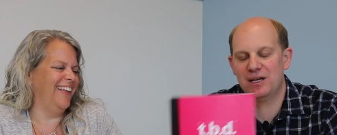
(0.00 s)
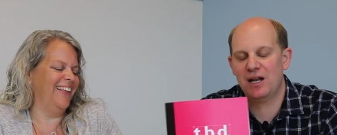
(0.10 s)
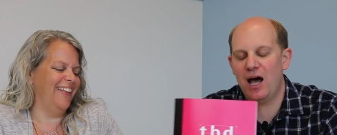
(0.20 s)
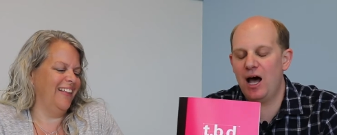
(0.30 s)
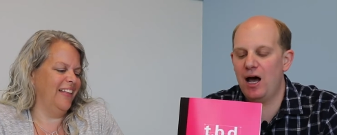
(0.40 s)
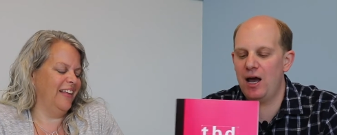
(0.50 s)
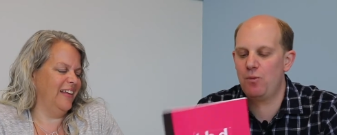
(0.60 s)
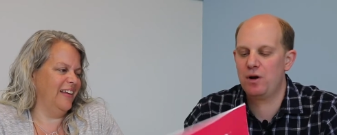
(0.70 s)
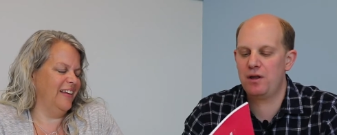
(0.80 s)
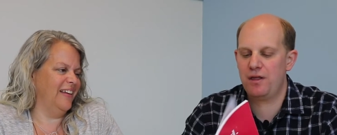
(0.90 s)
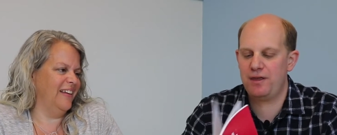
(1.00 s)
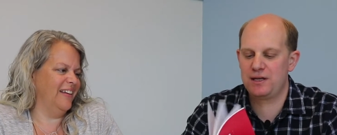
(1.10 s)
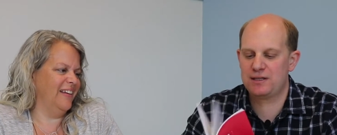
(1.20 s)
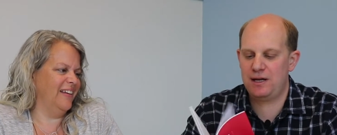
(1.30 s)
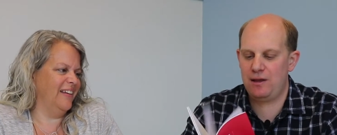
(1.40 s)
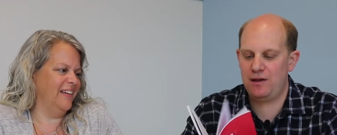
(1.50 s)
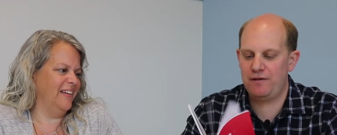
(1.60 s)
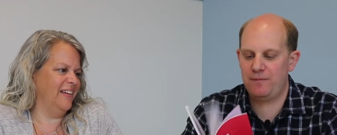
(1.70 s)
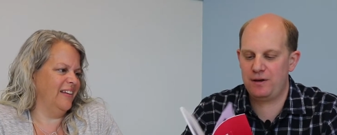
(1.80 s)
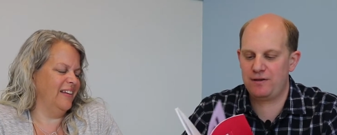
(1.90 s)
Speaker 1: in. Uh, and one of the things that I
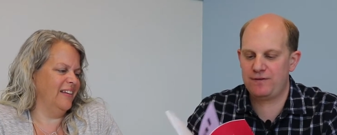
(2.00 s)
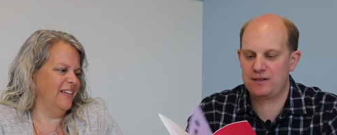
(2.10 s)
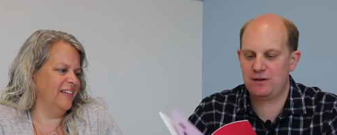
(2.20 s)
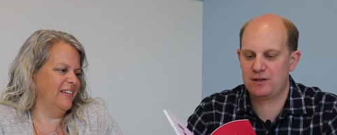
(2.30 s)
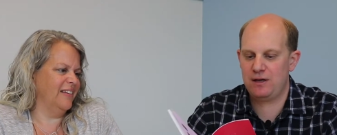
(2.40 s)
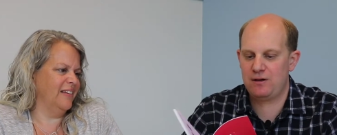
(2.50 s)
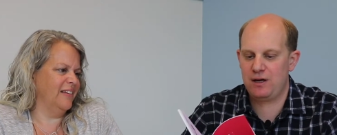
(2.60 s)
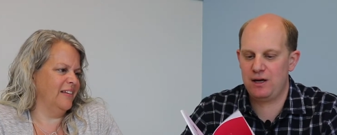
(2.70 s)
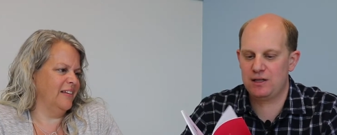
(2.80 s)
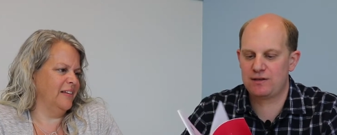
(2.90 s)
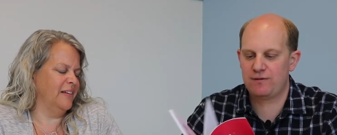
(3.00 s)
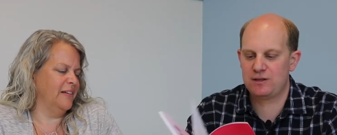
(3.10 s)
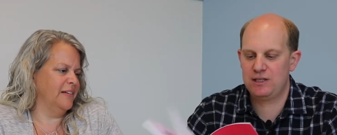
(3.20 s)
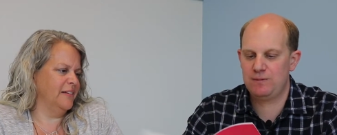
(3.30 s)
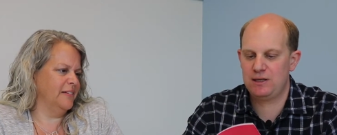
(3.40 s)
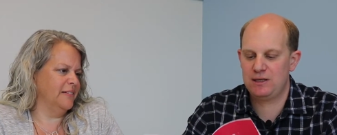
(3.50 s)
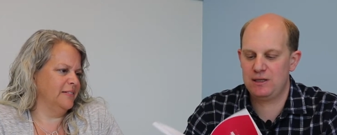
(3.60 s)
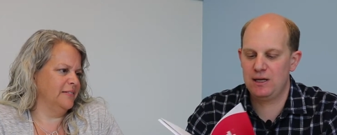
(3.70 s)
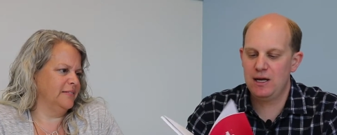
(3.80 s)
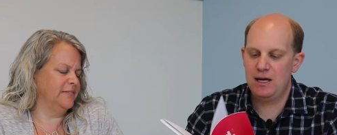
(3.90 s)
love about the facilitator guides for
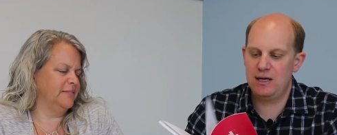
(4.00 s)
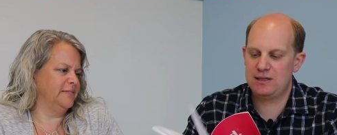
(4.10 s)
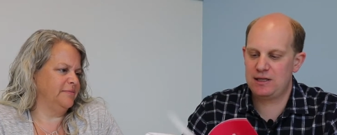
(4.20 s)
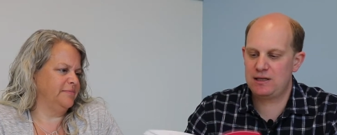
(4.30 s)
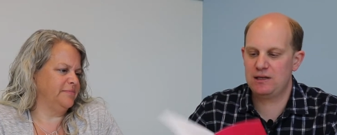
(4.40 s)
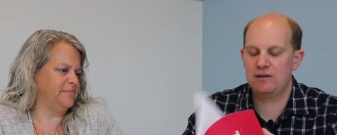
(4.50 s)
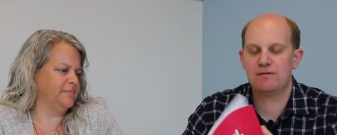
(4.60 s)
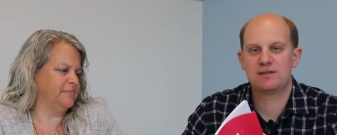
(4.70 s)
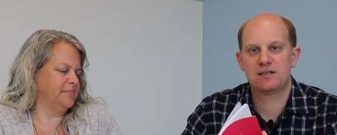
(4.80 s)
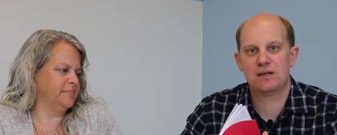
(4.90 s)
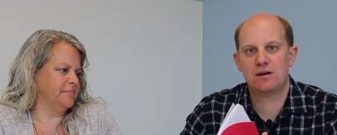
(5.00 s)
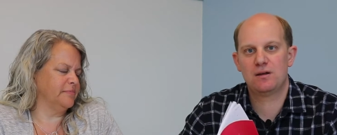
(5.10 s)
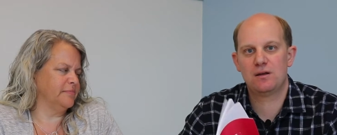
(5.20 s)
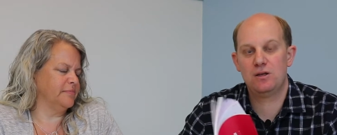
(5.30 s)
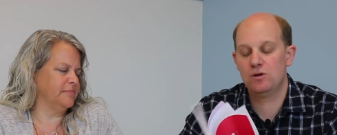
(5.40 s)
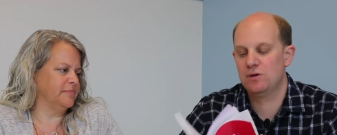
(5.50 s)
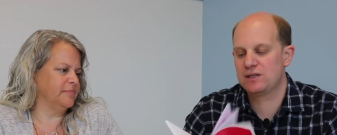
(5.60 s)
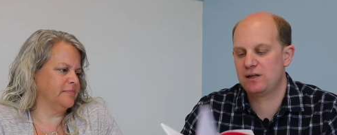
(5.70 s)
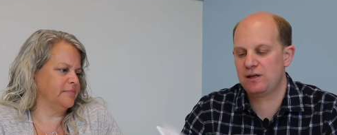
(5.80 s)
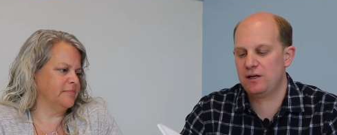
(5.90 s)
TBD is it gives you
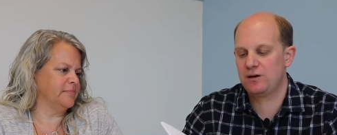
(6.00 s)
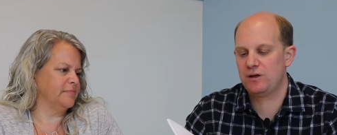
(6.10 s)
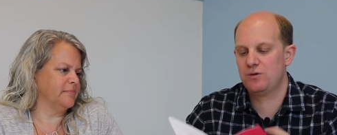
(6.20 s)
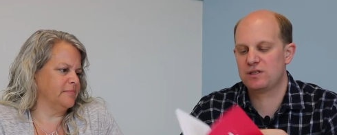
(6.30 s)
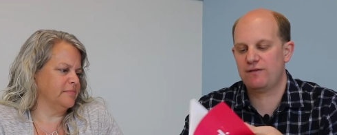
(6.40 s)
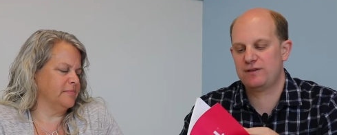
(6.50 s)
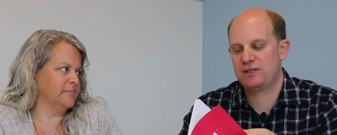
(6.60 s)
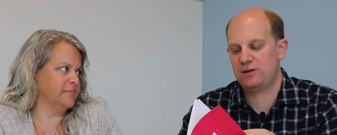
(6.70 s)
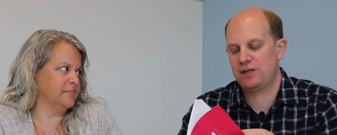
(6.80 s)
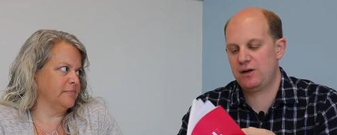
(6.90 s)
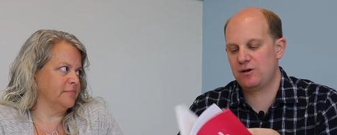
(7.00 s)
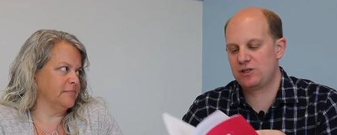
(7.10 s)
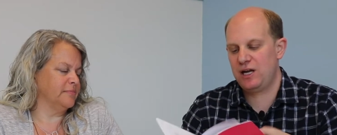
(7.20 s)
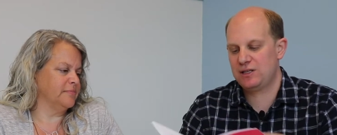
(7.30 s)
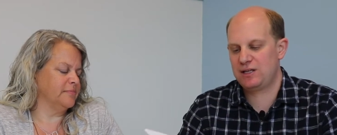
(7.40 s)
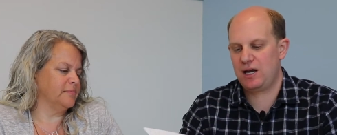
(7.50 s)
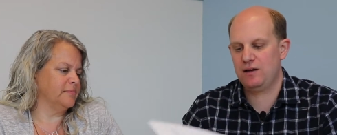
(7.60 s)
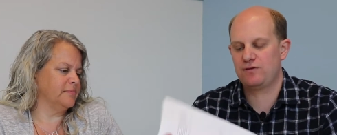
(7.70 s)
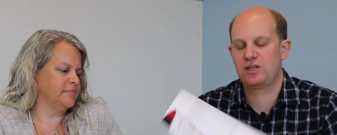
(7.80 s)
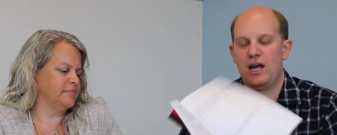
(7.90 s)
as the leader, you as the facilitator, a chance to
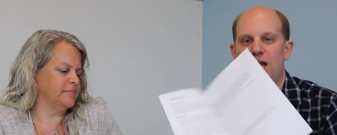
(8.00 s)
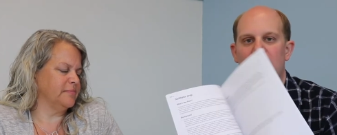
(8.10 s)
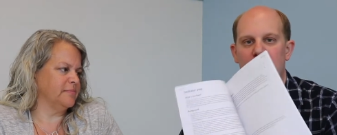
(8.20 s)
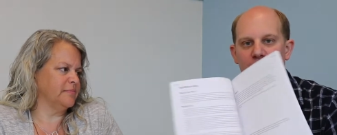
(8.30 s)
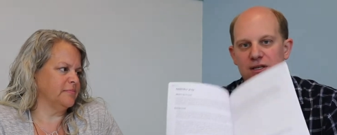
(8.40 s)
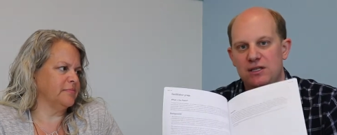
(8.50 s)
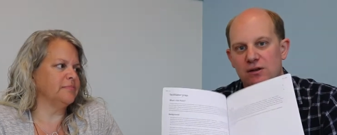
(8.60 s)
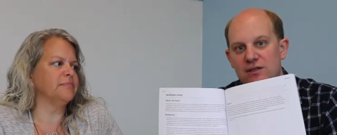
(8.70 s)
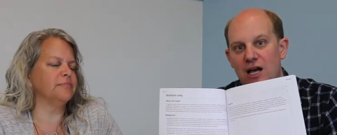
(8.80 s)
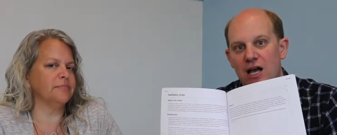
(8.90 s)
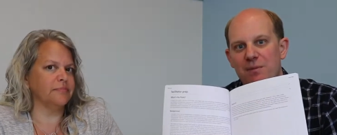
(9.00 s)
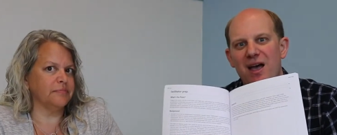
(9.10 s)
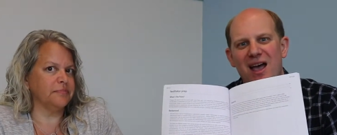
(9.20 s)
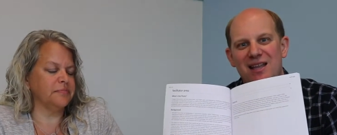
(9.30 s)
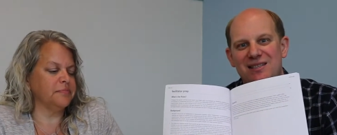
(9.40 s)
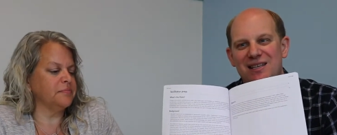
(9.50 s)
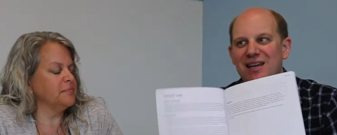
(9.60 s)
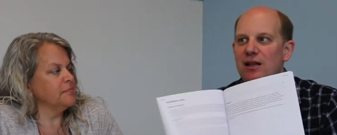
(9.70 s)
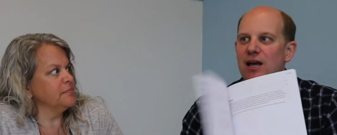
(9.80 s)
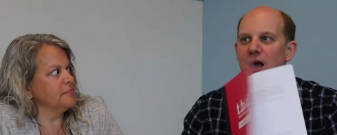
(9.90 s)
kind of check in every single time and
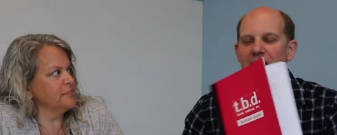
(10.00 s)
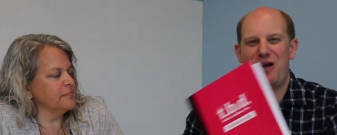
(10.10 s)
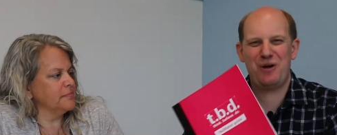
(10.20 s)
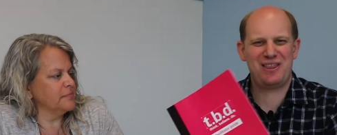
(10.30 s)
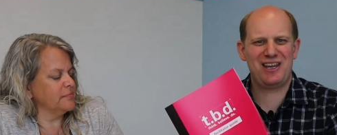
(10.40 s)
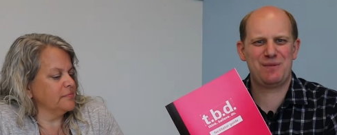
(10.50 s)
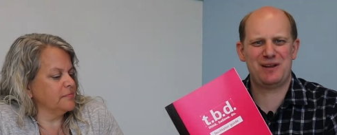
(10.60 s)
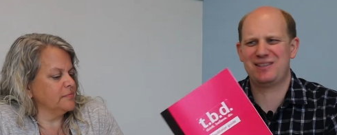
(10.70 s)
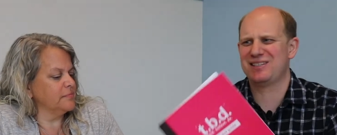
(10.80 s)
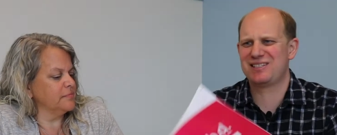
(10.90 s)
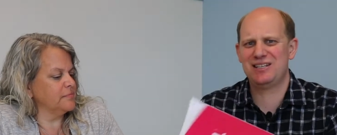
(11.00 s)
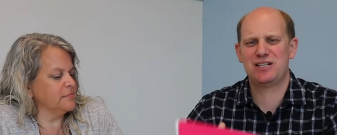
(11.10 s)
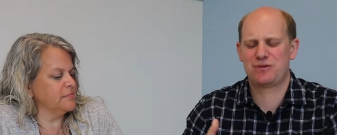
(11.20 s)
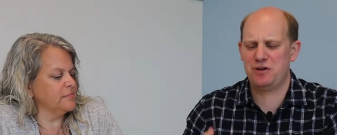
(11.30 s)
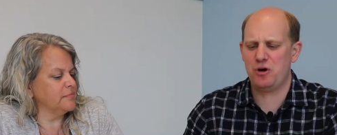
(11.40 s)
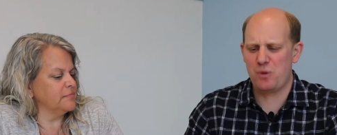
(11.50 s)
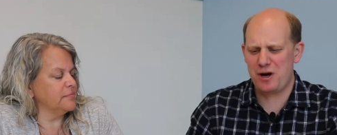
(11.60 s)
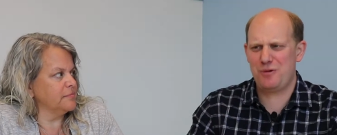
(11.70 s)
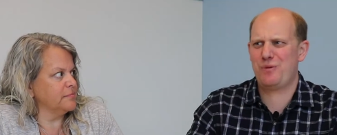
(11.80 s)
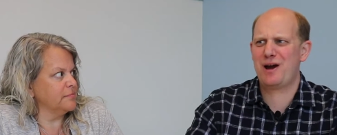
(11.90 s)
say like, how do I think about this? Sin is real.
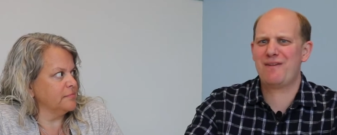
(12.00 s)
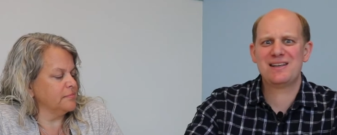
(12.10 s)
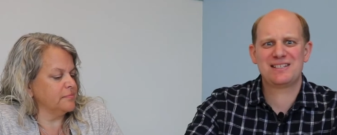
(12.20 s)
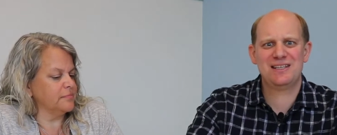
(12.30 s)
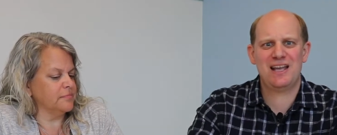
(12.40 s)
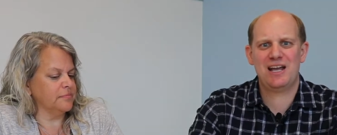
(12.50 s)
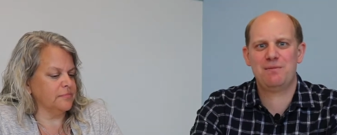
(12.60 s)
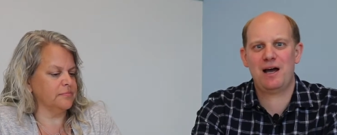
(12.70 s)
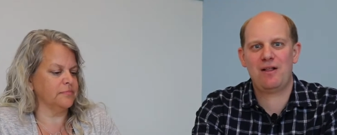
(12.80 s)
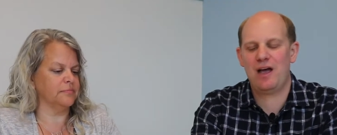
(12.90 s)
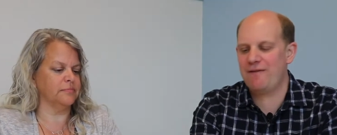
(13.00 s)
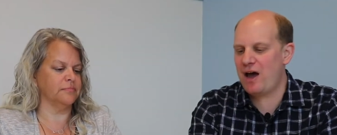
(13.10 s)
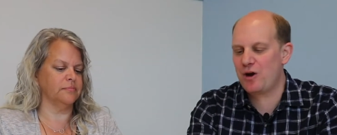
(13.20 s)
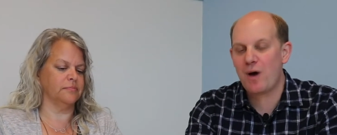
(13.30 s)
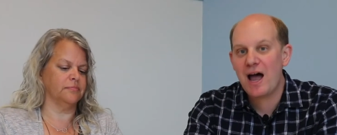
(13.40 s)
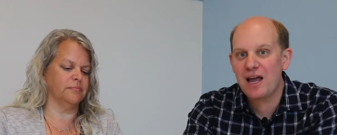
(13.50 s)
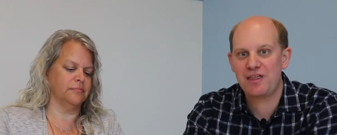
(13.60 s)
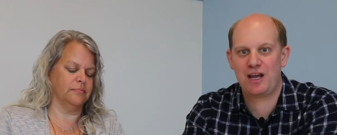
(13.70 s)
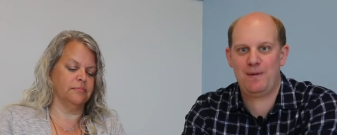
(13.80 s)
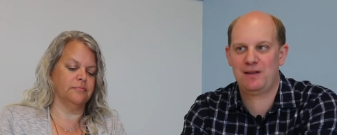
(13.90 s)
Where do where have I seen that in my life? How do I
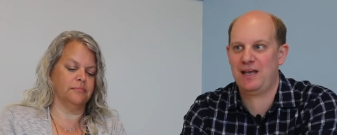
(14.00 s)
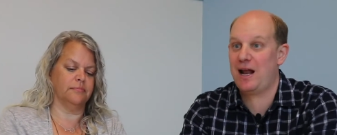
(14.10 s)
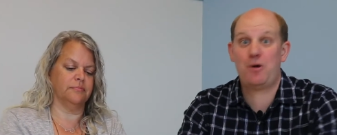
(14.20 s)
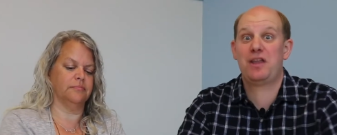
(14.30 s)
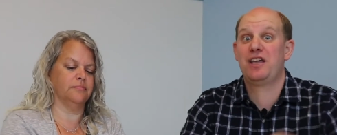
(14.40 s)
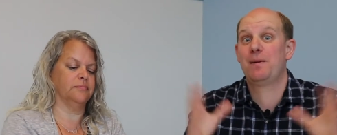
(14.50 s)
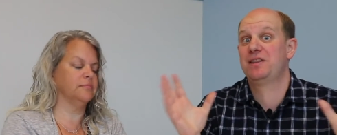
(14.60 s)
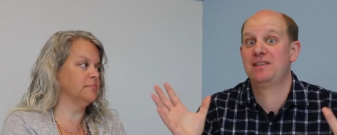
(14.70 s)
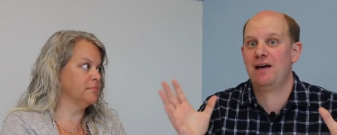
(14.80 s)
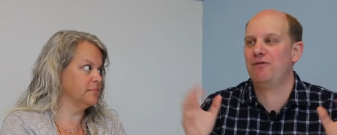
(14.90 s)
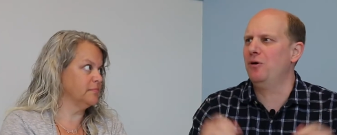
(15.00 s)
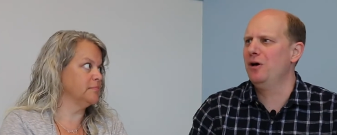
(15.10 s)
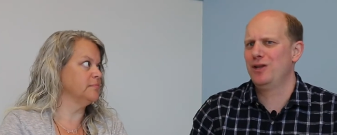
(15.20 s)
think about that? How do I think about the devil?